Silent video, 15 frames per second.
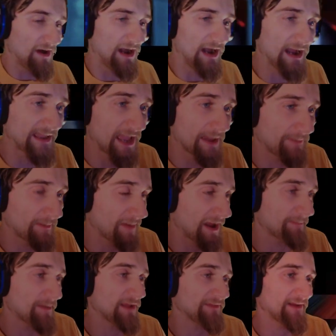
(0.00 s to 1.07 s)
I can't be mad
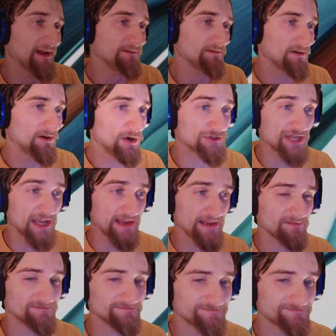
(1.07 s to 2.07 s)
about that. I'll take it.